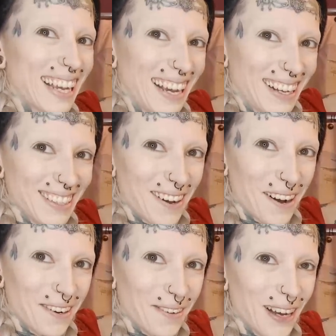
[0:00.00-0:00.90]
Say
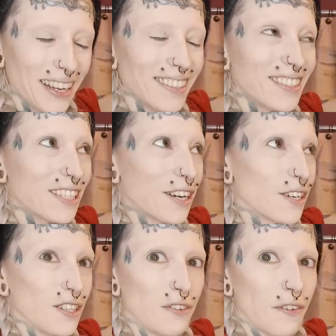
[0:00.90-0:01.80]
hello to
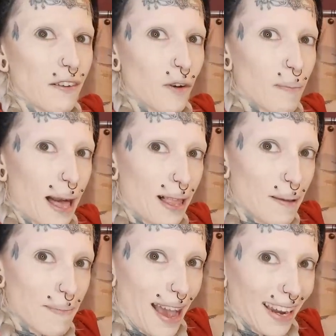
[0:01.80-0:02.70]
your new favorite
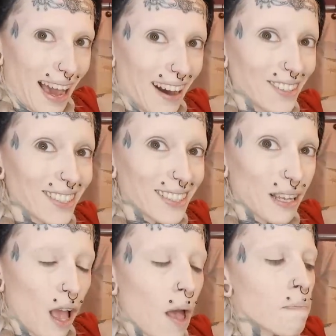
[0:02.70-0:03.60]
palette, Madhouse.
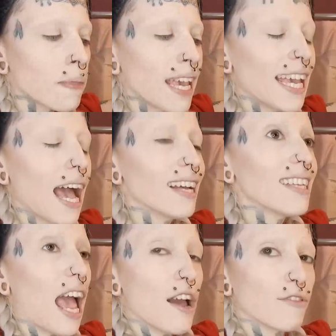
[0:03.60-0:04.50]
It
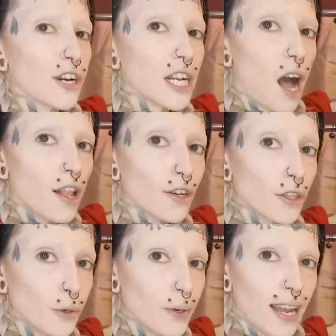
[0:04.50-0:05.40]
has every
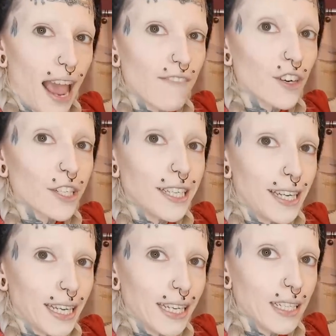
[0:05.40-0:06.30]
color you could ever
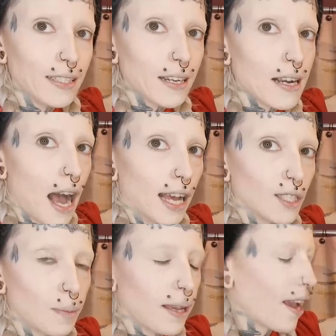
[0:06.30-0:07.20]
need to
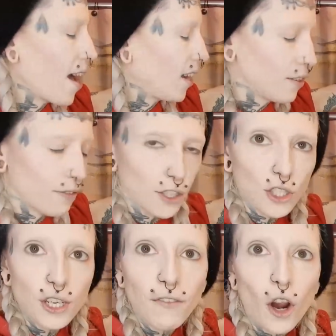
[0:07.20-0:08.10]
cosplay any
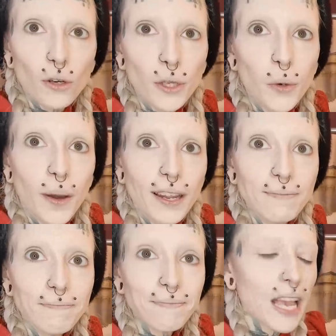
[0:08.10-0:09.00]
version of Harley
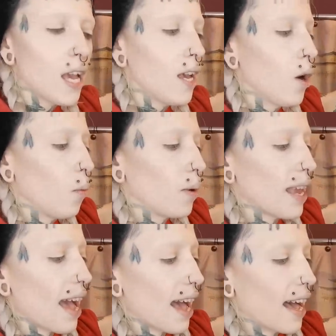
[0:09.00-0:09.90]
Quinn.
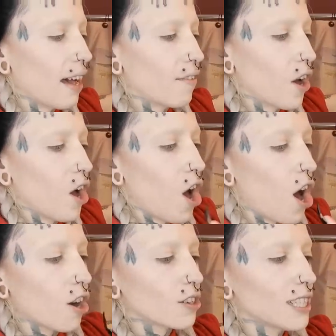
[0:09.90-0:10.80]
We have
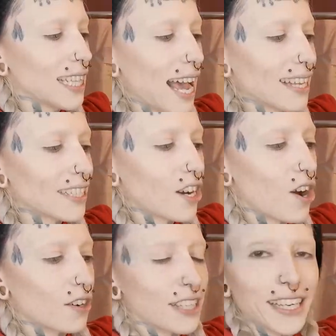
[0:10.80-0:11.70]
our classic
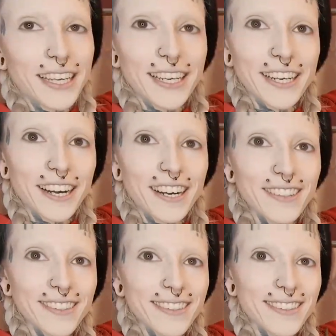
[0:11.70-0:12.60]
Harley here.